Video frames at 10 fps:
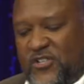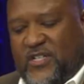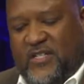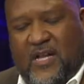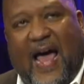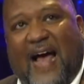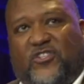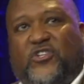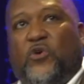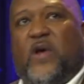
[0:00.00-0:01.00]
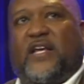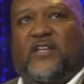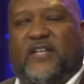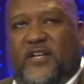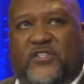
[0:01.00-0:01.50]
just the last 2
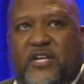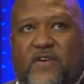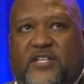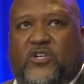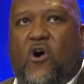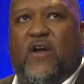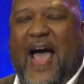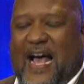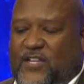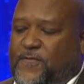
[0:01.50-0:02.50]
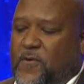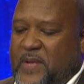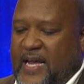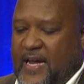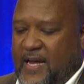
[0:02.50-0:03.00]
weeks, I did a series called As For
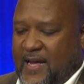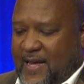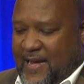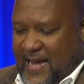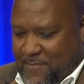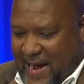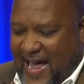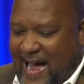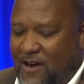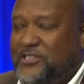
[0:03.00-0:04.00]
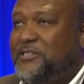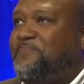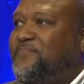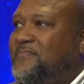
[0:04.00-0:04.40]
Me and My House.